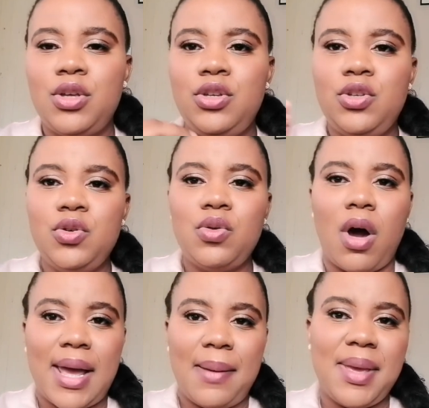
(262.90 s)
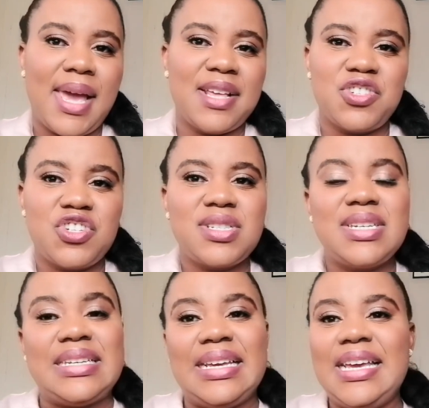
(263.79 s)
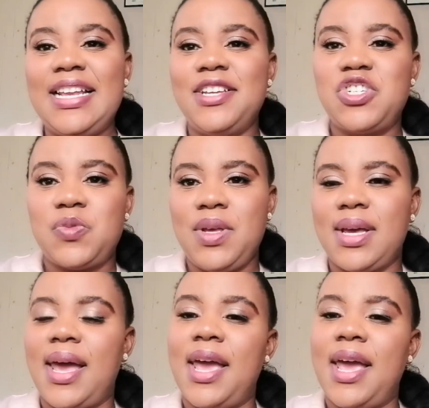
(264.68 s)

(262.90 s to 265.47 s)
You are coming as just an English speaker